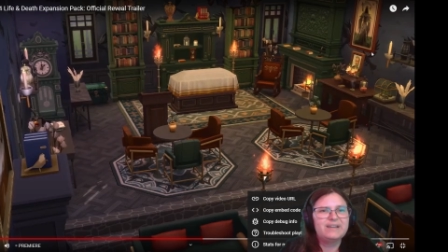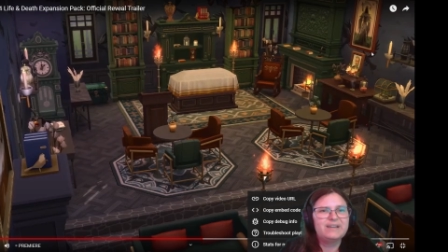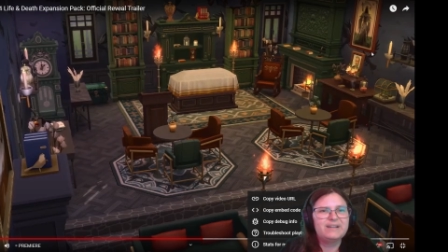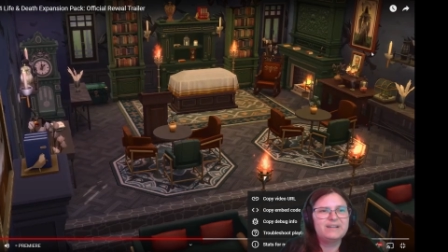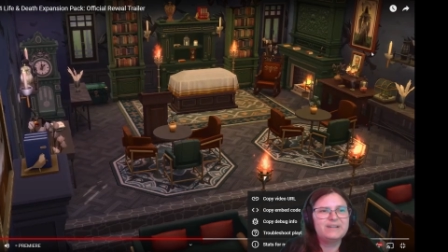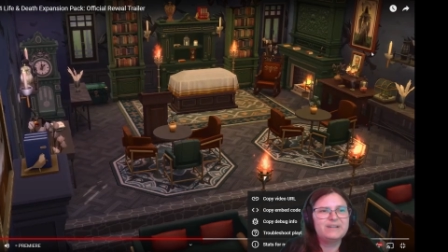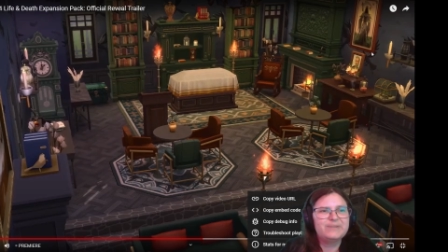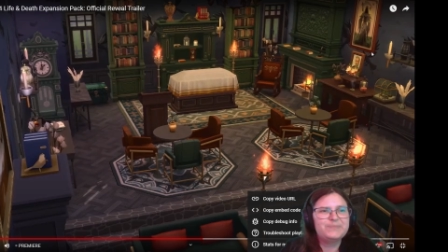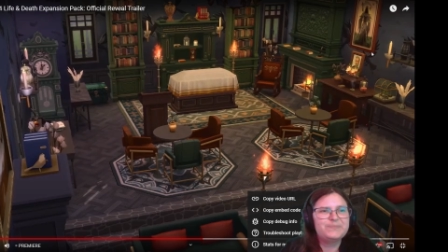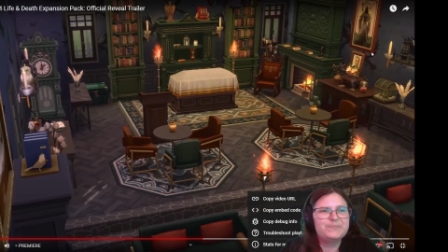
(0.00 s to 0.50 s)

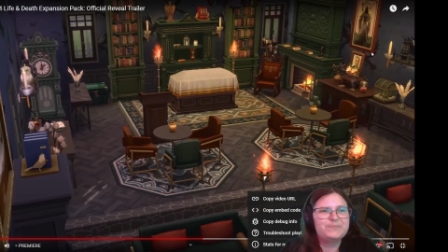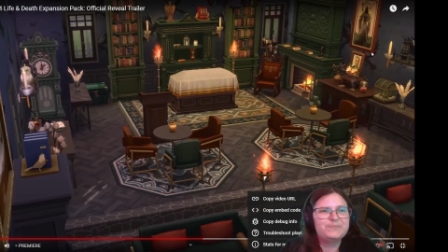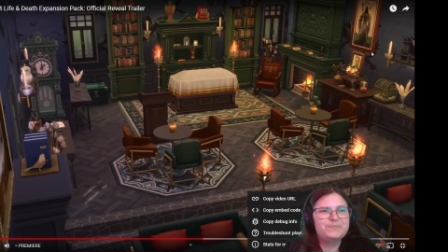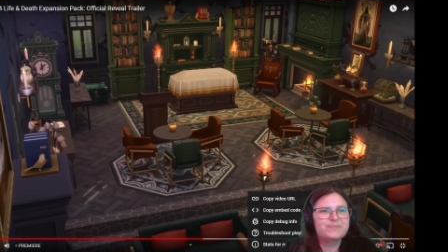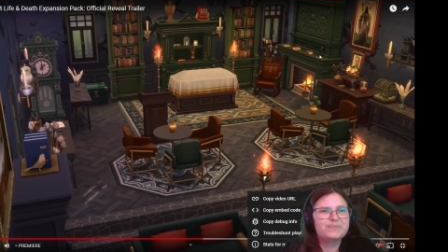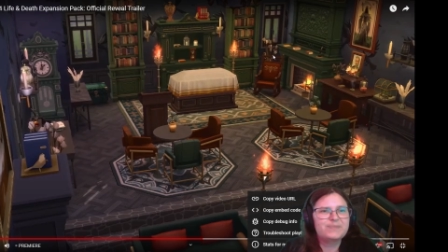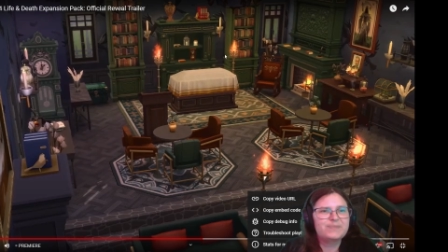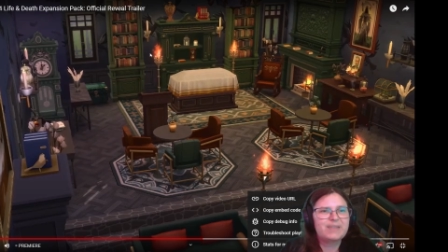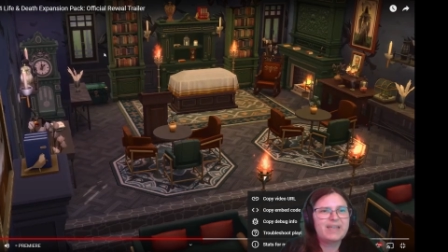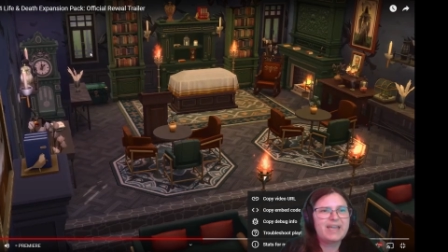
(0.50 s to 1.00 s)
um
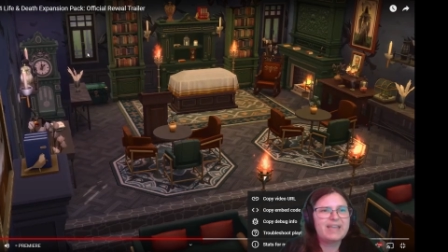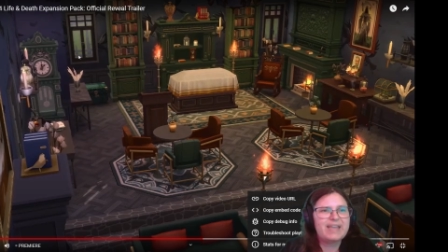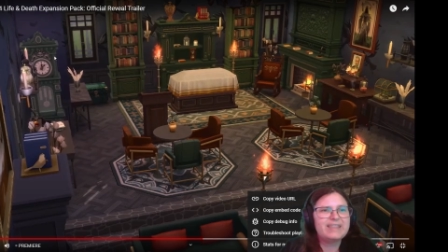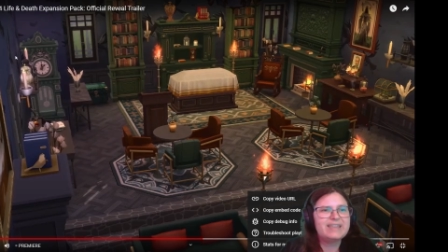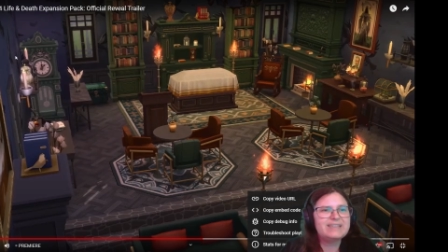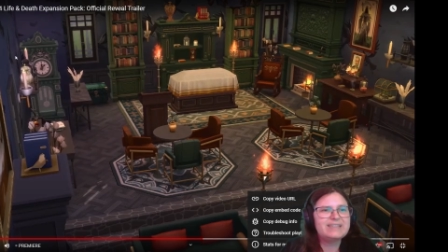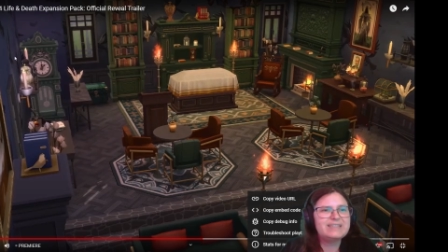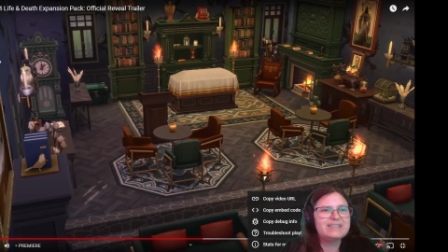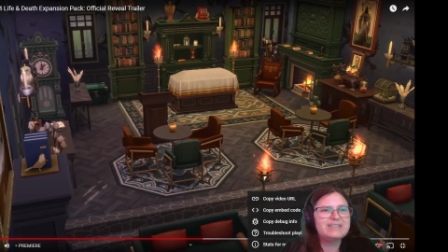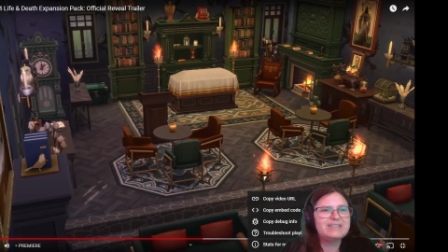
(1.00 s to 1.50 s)
and
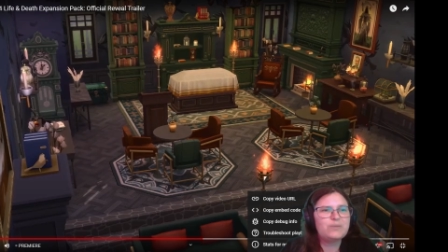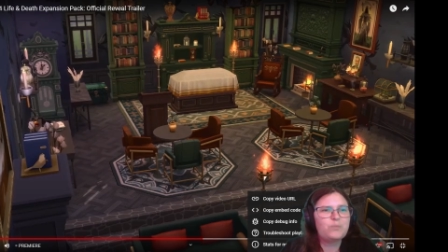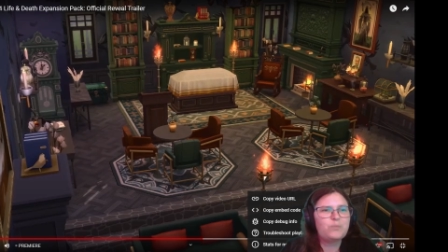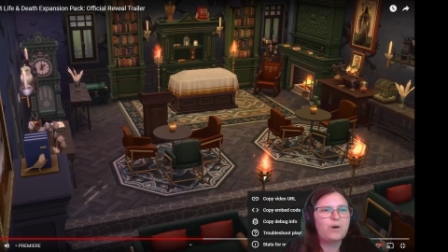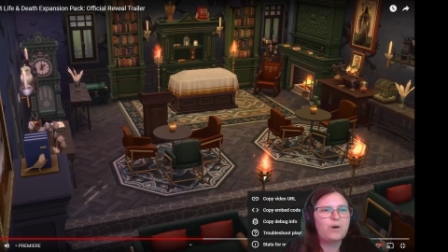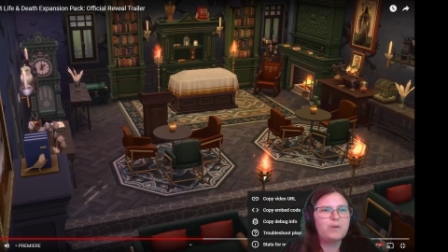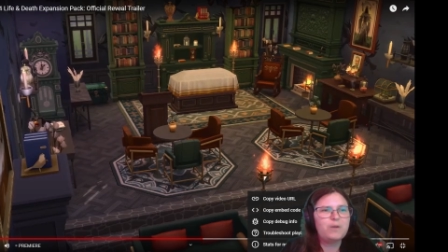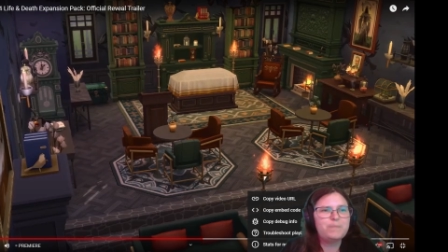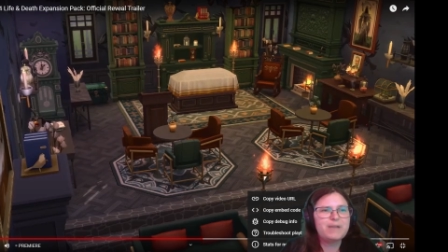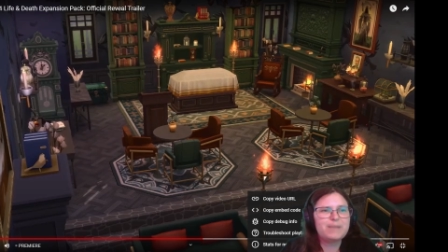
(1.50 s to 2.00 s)
this is the
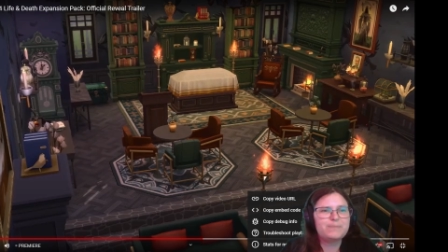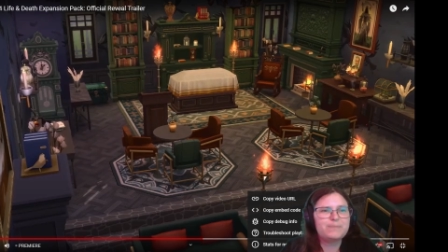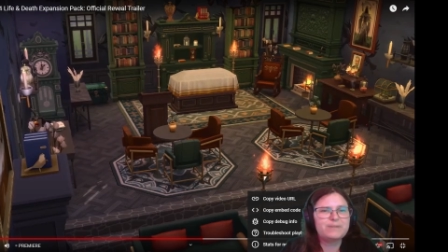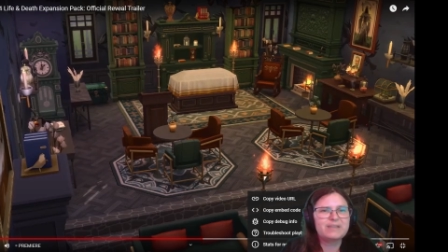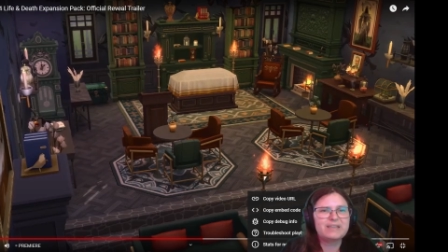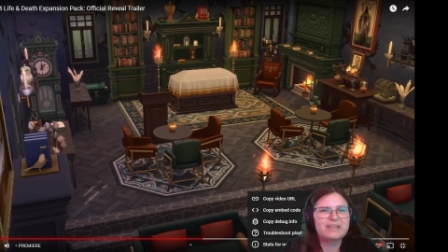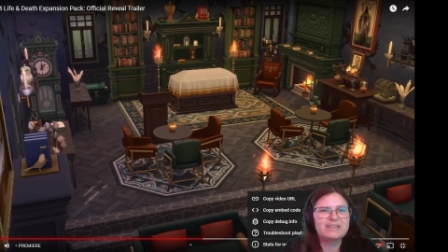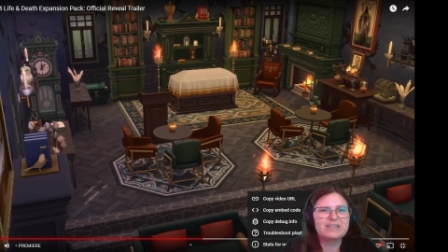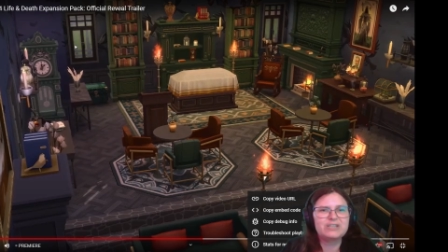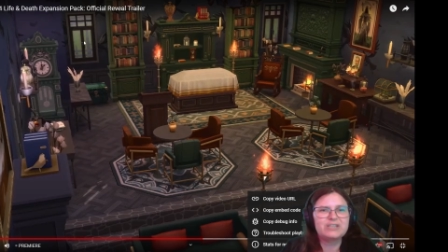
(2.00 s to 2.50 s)
wallpaper
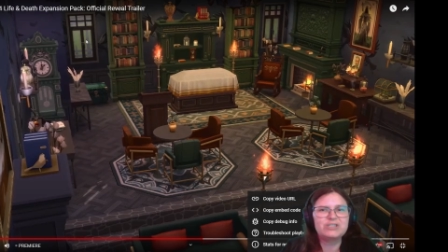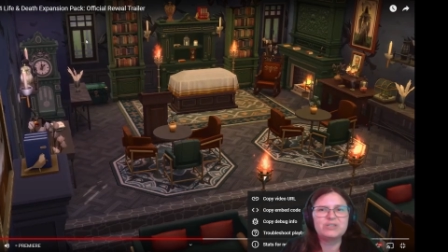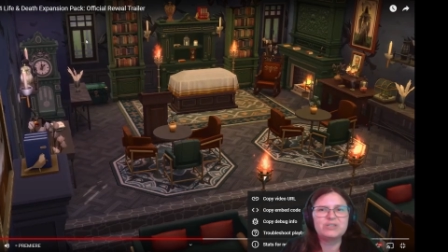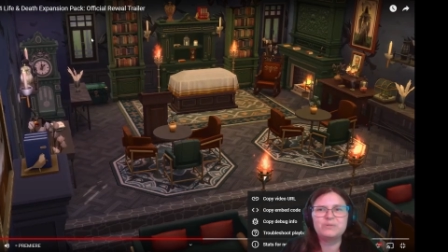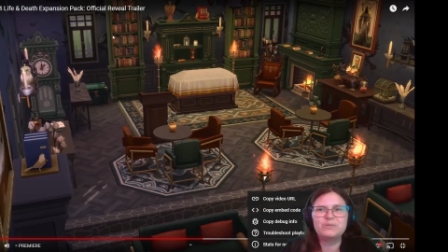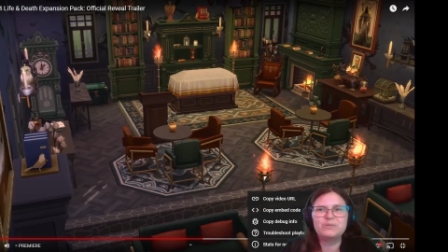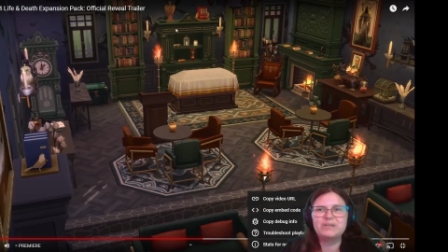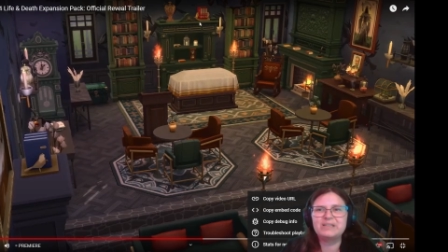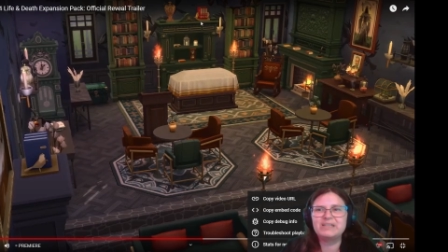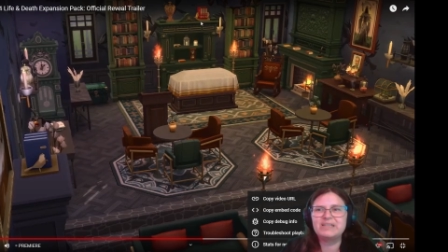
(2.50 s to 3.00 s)
that they
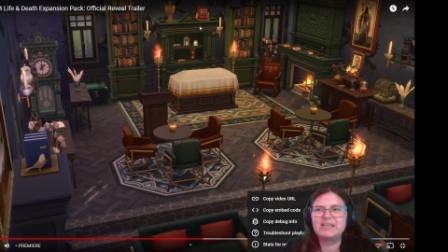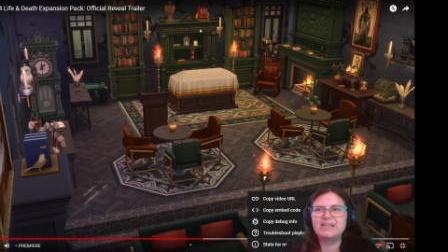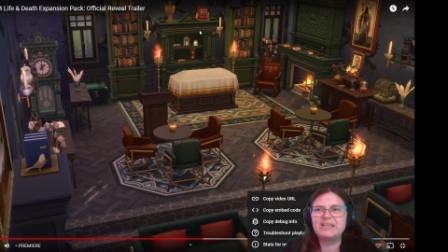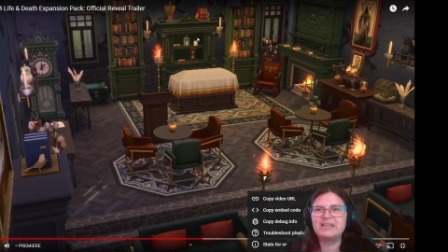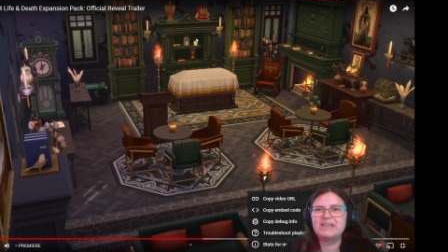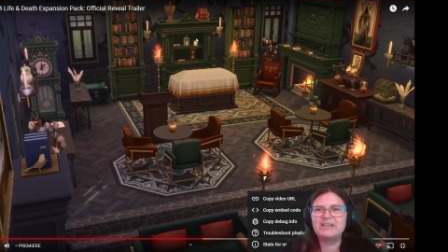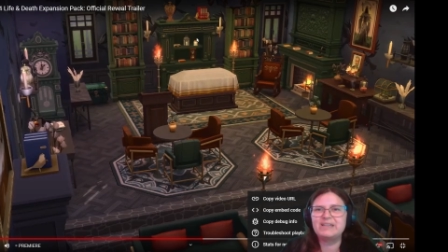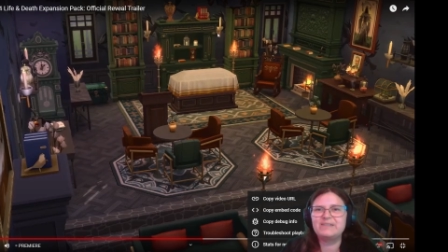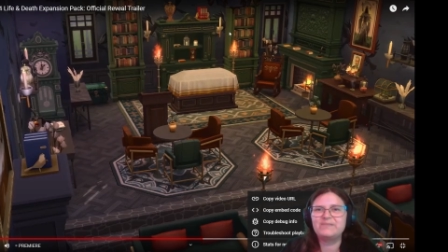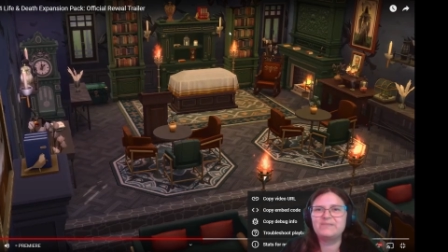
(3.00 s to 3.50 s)
showed in
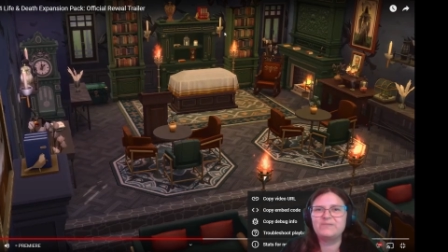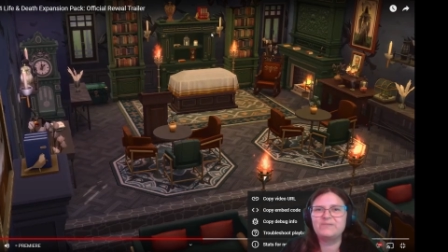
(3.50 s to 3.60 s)
the